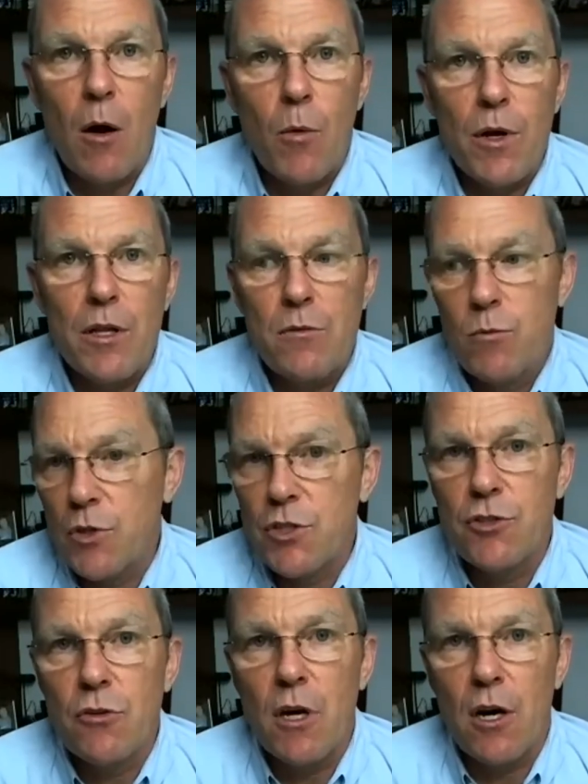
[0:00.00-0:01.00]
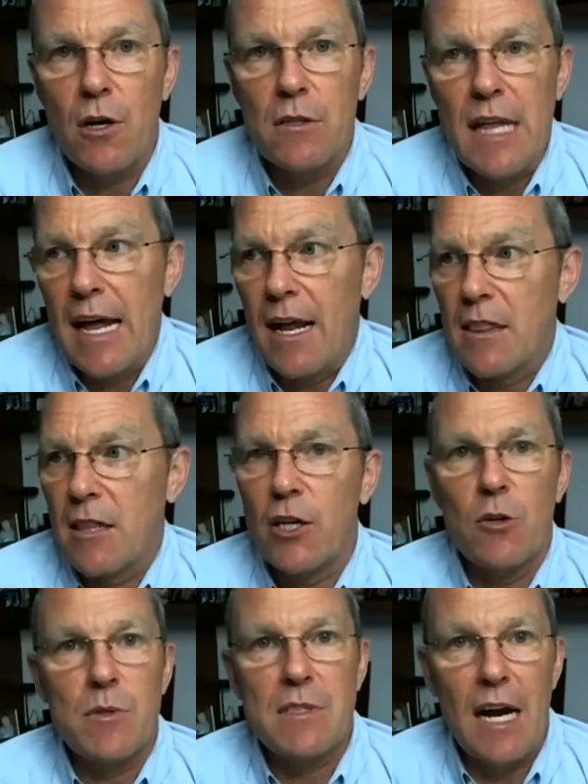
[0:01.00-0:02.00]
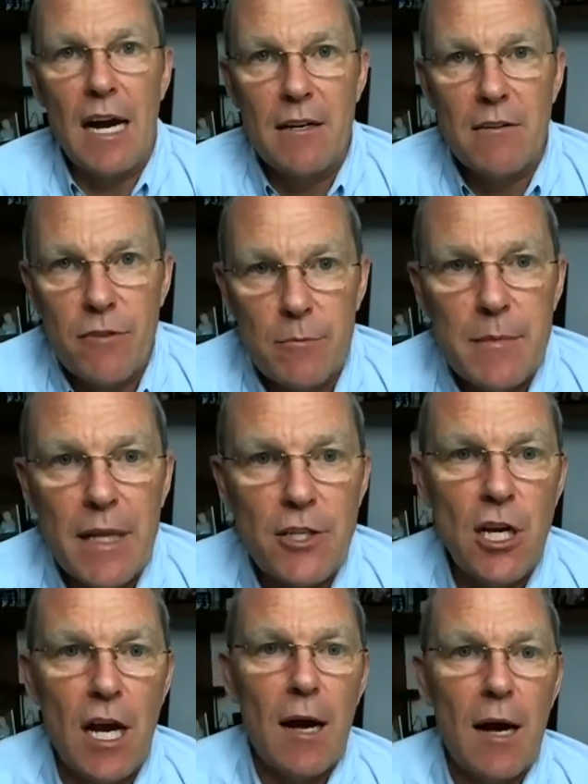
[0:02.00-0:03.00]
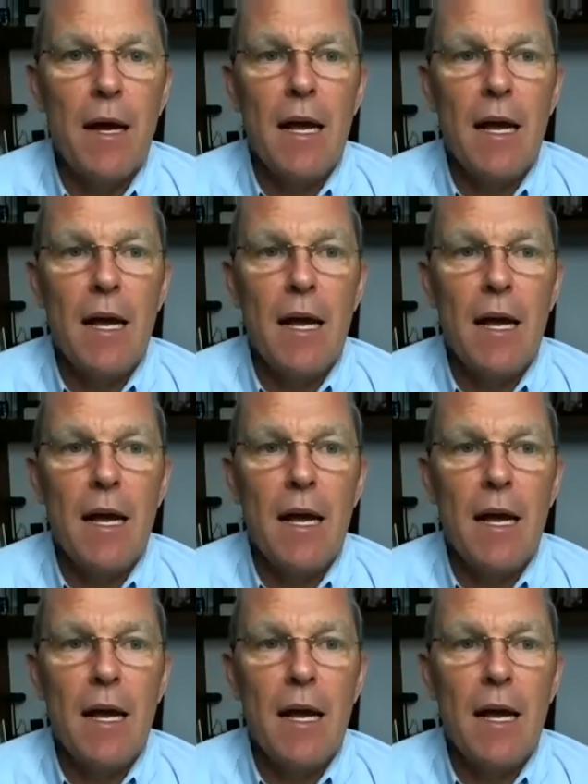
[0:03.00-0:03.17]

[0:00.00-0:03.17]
What'd you do to earn that? I thought you retired from that job."